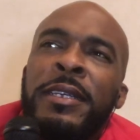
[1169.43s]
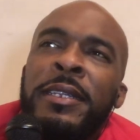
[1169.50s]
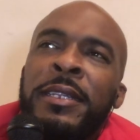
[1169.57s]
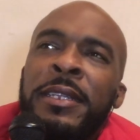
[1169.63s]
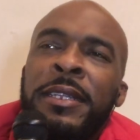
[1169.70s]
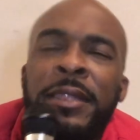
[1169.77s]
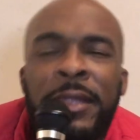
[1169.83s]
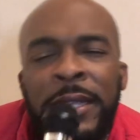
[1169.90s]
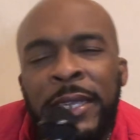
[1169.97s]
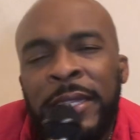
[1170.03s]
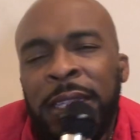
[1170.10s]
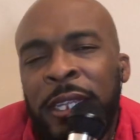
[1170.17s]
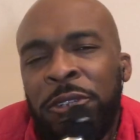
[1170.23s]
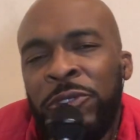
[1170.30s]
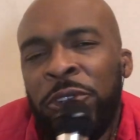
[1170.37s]
the thing
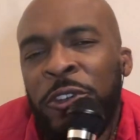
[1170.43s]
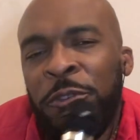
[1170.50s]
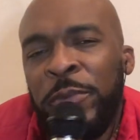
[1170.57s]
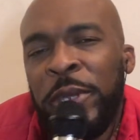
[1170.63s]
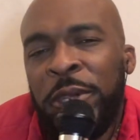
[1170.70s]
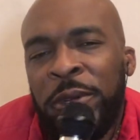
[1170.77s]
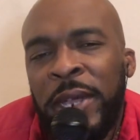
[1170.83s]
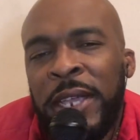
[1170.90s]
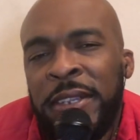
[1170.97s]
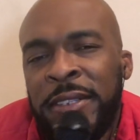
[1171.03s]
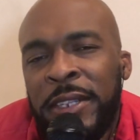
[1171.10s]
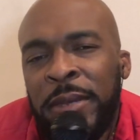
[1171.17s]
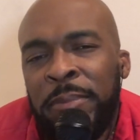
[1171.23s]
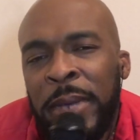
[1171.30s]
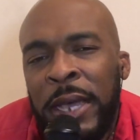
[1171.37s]
that drove me
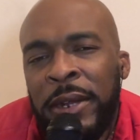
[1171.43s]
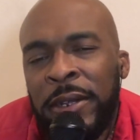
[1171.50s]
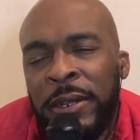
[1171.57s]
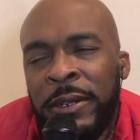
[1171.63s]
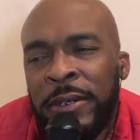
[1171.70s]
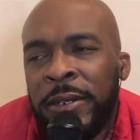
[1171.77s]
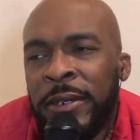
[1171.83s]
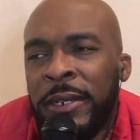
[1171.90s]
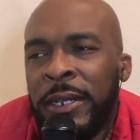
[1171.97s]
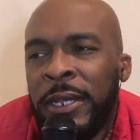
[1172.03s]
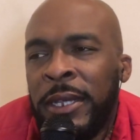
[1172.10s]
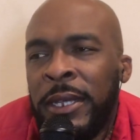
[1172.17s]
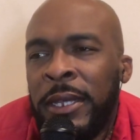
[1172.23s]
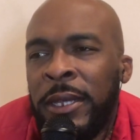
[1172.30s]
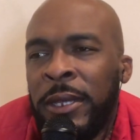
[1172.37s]
crazy about her
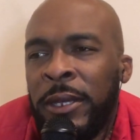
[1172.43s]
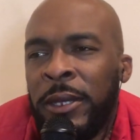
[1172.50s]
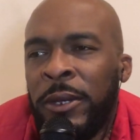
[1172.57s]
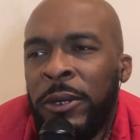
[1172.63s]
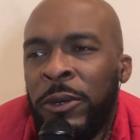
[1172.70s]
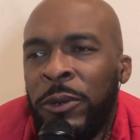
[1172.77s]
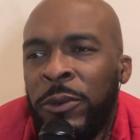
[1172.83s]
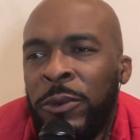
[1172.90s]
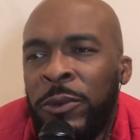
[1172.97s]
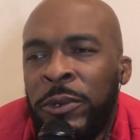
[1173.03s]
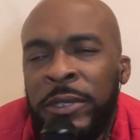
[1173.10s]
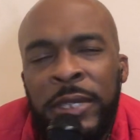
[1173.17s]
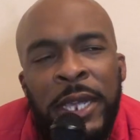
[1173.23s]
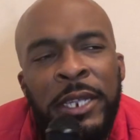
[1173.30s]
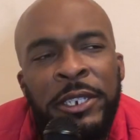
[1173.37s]

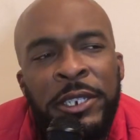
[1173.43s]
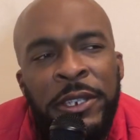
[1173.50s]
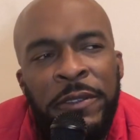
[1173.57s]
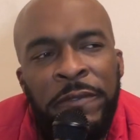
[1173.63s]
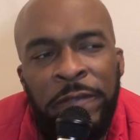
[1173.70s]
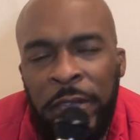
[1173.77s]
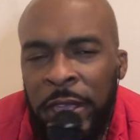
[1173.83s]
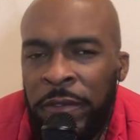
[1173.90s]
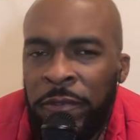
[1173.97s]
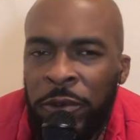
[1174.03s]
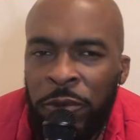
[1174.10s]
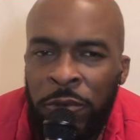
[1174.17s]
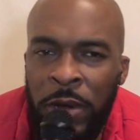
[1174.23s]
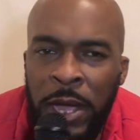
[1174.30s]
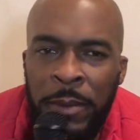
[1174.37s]
was that she
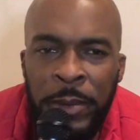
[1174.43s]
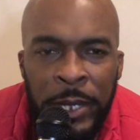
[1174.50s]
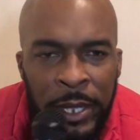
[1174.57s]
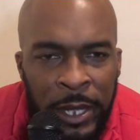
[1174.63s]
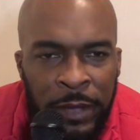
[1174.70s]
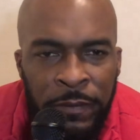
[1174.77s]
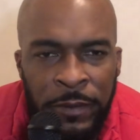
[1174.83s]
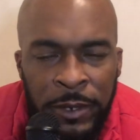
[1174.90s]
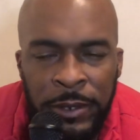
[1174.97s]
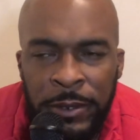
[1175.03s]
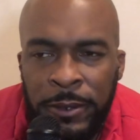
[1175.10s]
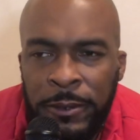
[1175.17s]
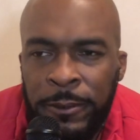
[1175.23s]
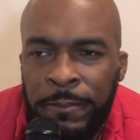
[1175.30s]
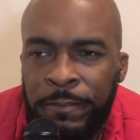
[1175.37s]
favored Robin
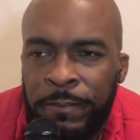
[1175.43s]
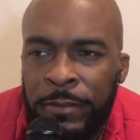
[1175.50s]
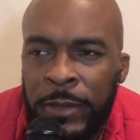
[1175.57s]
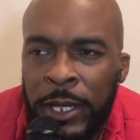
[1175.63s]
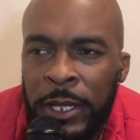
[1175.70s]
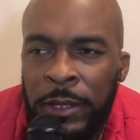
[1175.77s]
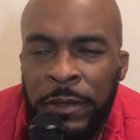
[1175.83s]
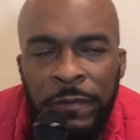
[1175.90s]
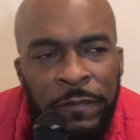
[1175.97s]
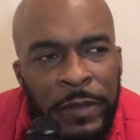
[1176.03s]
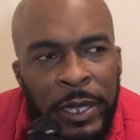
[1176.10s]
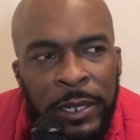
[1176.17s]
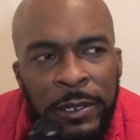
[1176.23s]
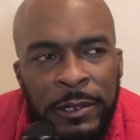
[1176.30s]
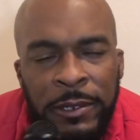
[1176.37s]
Givens in the
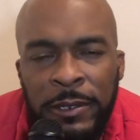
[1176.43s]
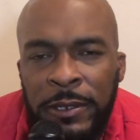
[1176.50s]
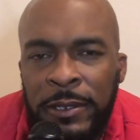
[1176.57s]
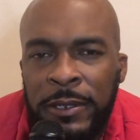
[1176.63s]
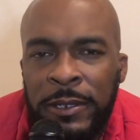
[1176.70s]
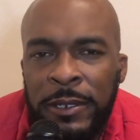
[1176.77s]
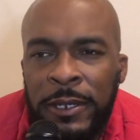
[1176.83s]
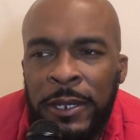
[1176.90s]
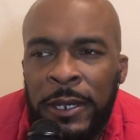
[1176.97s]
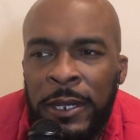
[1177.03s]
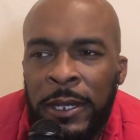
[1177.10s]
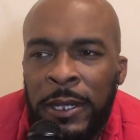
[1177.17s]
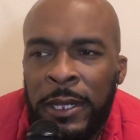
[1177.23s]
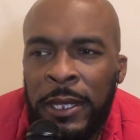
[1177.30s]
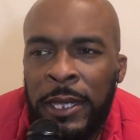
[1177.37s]
face
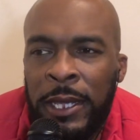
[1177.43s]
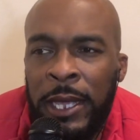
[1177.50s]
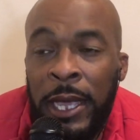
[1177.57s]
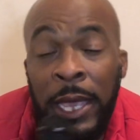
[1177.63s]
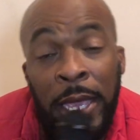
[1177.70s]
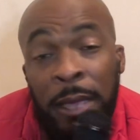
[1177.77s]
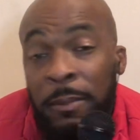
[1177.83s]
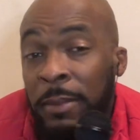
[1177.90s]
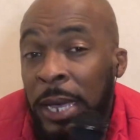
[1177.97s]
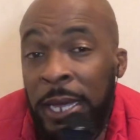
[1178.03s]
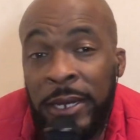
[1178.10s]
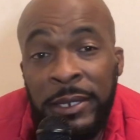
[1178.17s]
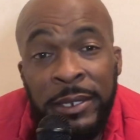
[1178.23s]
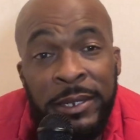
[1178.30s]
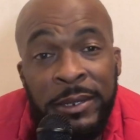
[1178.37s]
and
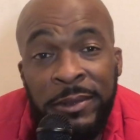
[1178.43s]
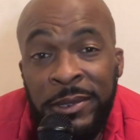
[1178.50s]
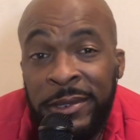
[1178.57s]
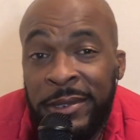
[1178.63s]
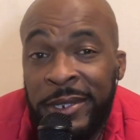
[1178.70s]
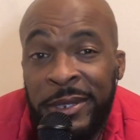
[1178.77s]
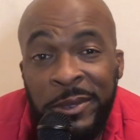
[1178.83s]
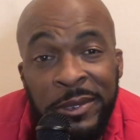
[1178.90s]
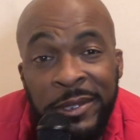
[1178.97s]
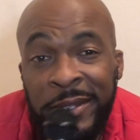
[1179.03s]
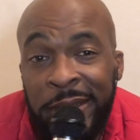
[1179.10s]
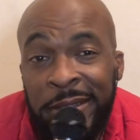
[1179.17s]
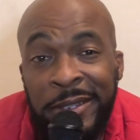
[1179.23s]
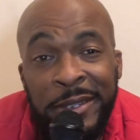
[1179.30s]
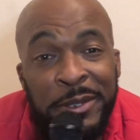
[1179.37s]
body. She was
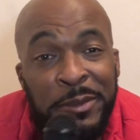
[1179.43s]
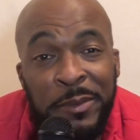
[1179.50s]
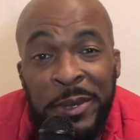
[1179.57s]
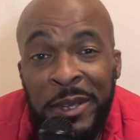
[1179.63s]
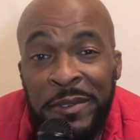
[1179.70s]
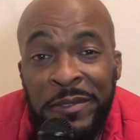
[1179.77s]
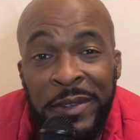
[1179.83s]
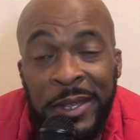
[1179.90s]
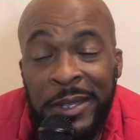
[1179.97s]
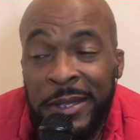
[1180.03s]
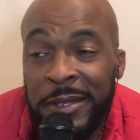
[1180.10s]
sexy as a motherfucker.